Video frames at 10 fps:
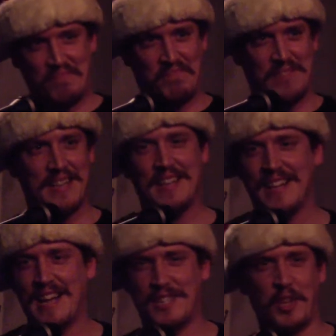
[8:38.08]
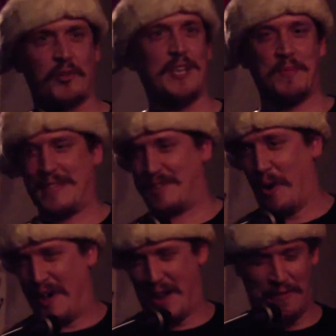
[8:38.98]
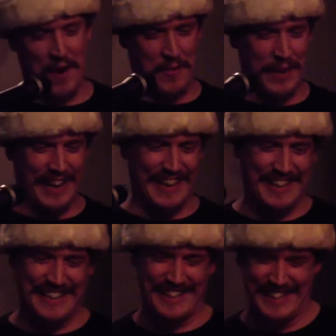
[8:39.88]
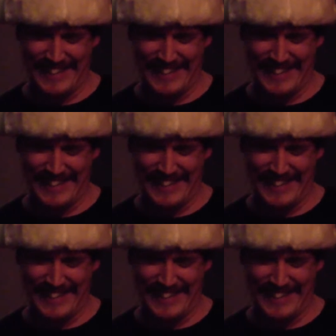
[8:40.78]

That's a Christmas story there for everybody.